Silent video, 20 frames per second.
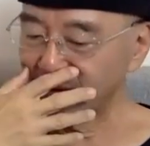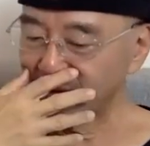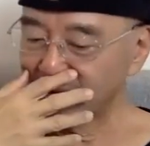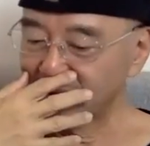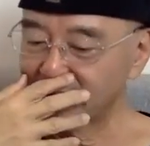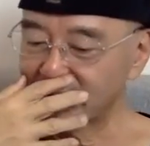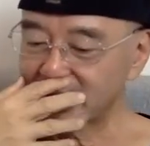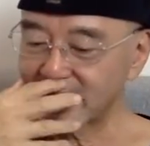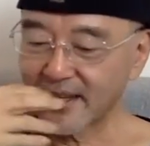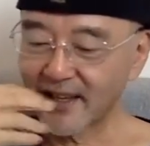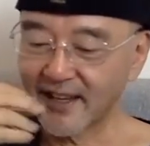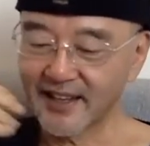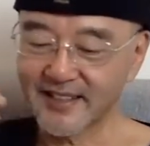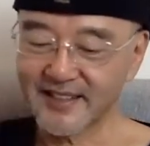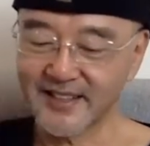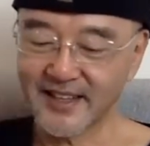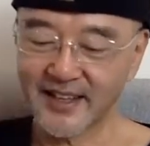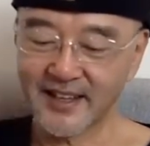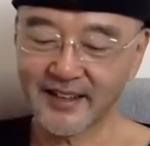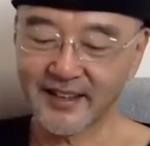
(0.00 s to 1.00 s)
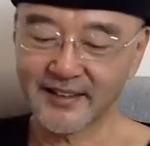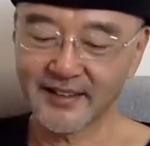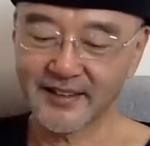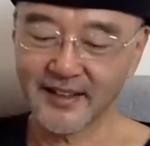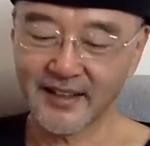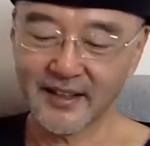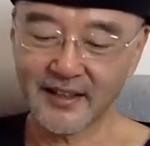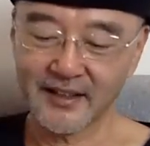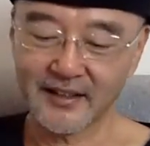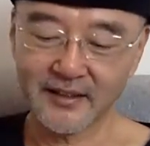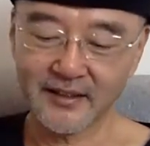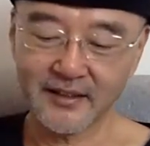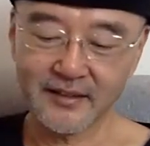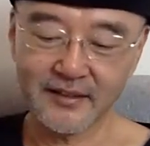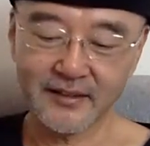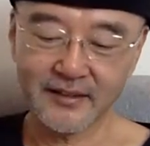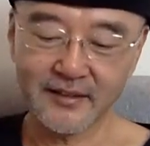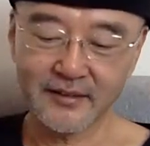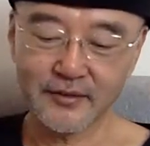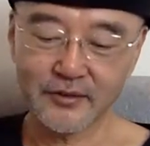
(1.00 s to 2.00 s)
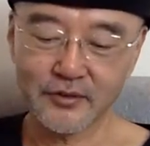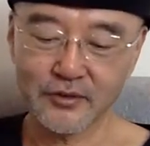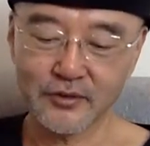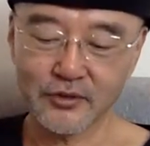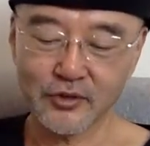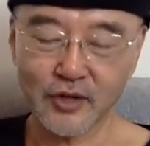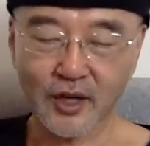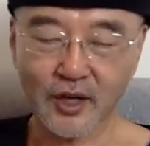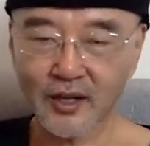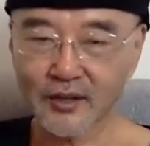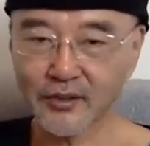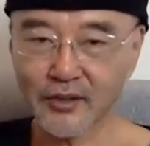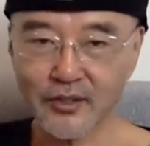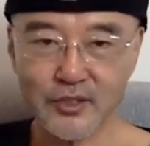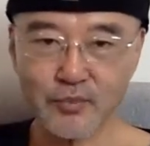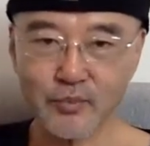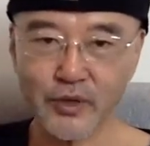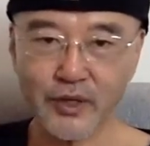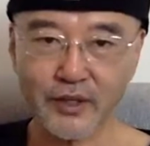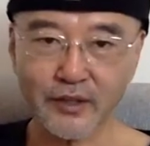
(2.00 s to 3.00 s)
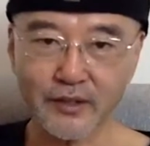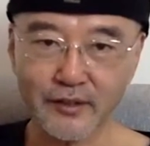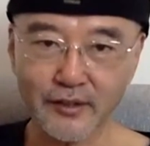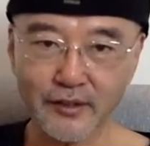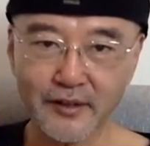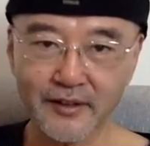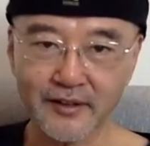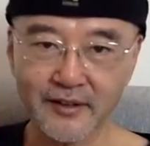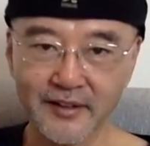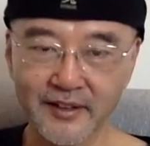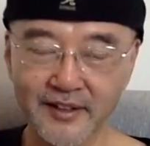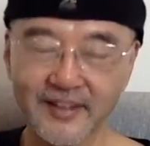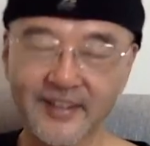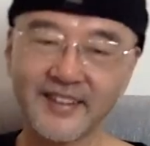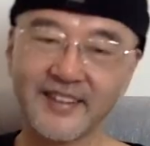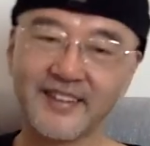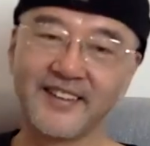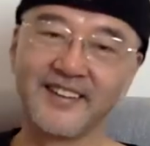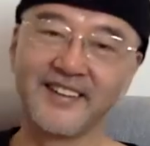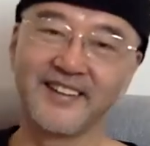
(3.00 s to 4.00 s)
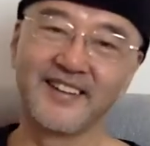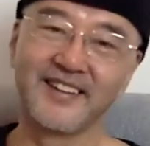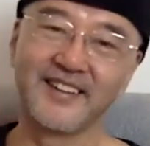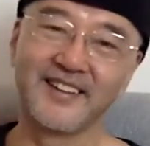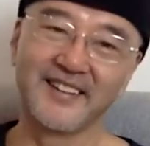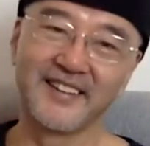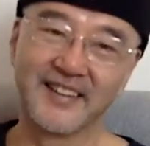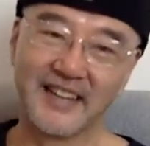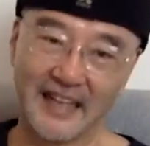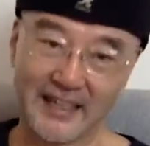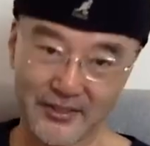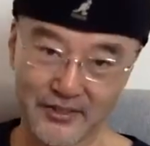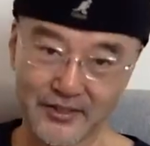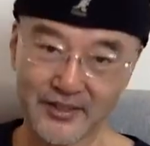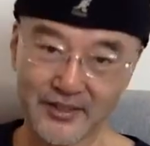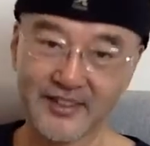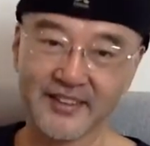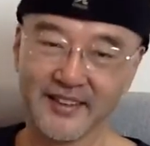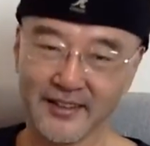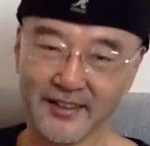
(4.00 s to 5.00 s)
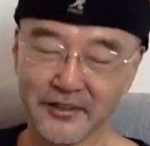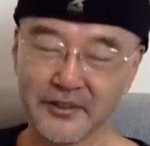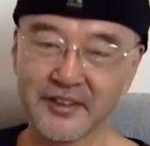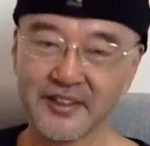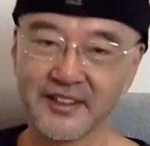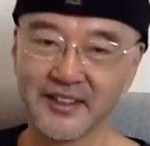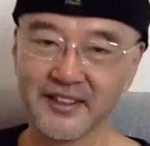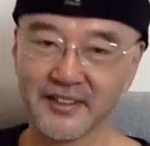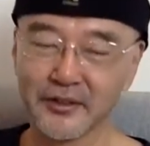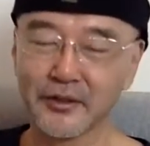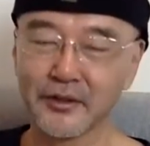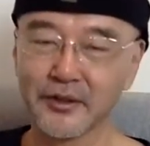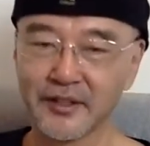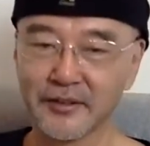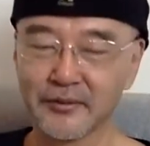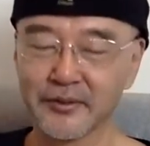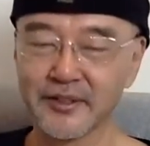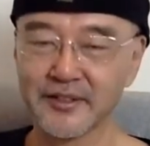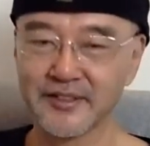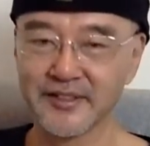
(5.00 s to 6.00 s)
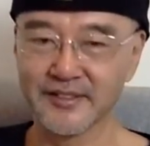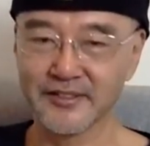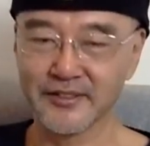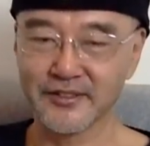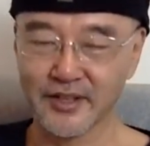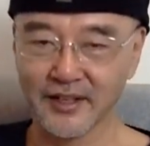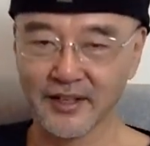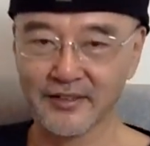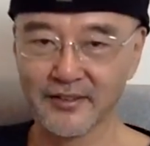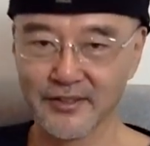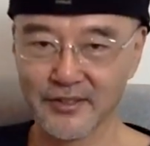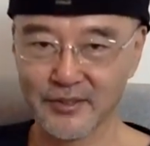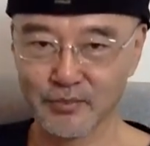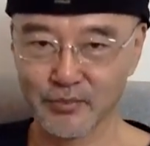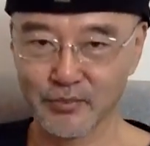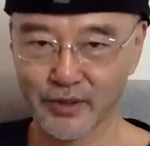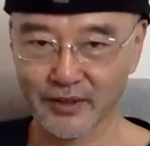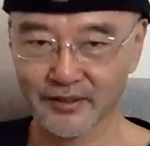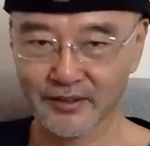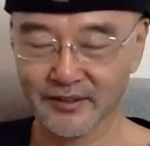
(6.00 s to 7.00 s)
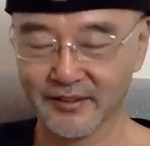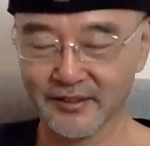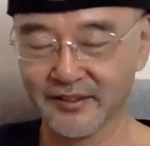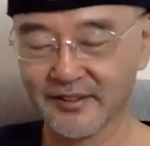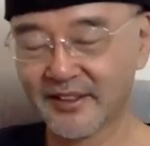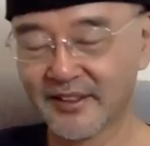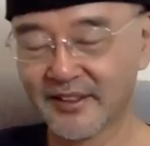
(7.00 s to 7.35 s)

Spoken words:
It's like saying that John the sprinkler. Actually, literally in Korean words, it's John the sprinkler.